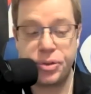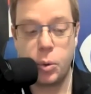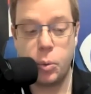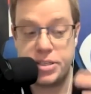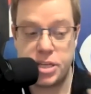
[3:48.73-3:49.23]

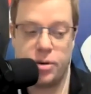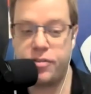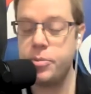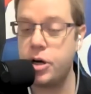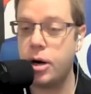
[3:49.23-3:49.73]
When someone
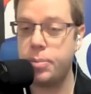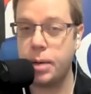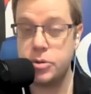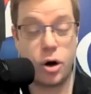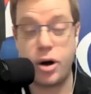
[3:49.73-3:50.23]
from Europe
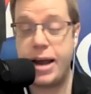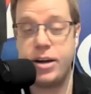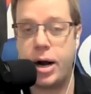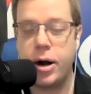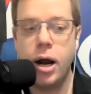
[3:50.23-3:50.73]
comes, or
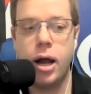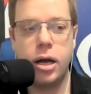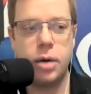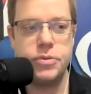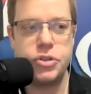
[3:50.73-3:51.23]
anywhere,
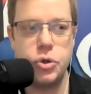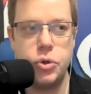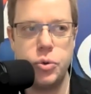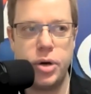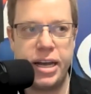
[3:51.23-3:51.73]
comes
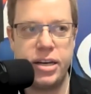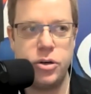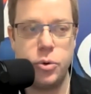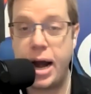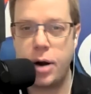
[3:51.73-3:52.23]
to a
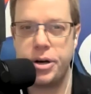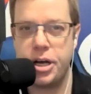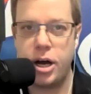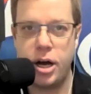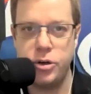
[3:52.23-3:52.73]
new
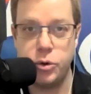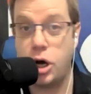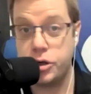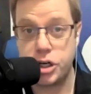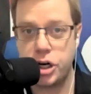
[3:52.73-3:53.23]
area, a new
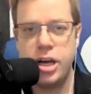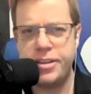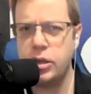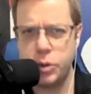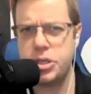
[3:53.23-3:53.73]
culture,
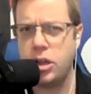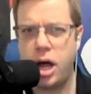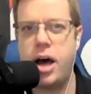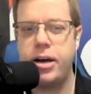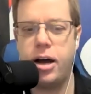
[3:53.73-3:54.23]
they lose a
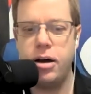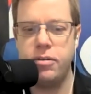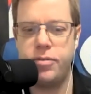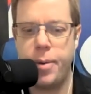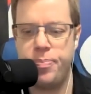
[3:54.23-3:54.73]
lot
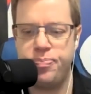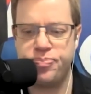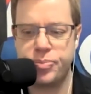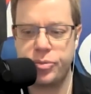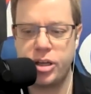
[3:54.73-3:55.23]
of,
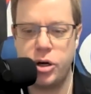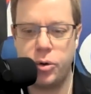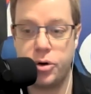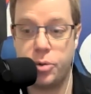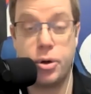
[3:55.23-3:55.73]
you know,
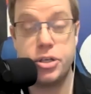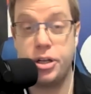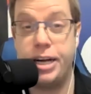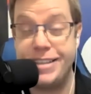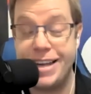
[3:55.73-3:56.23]
their
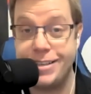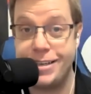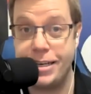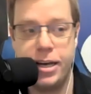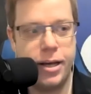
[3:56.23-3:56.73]
personal
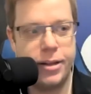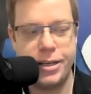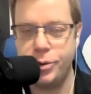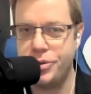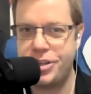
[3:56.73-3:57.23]
identity. They
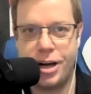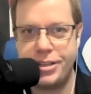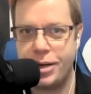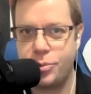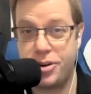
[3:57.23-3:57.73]
lose
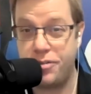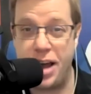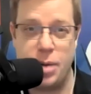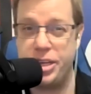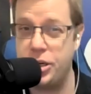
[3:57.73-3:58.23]
contact with their
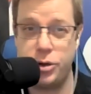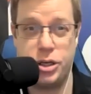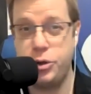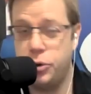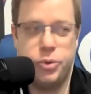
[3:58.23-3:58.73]
family. You know,
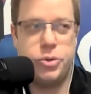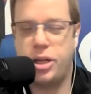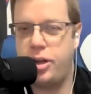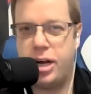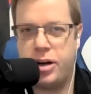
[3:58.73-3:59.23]
you lose a
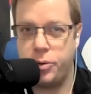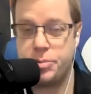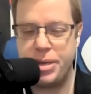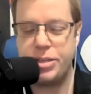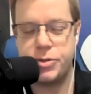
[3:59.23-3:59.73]
lot of those
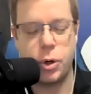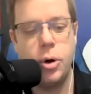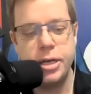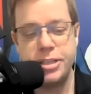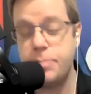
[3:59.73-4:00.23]
meals. So
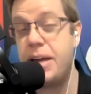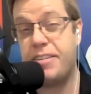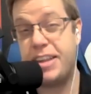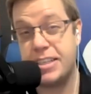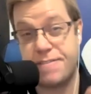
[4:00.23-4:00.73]
to me, I
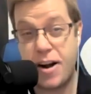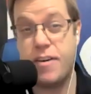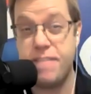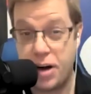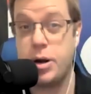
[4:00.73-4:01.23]
think it's
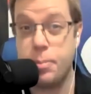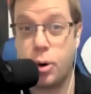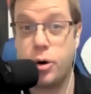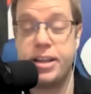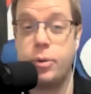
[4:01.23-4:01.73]
very, very
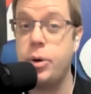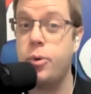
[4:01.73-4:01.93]
important that we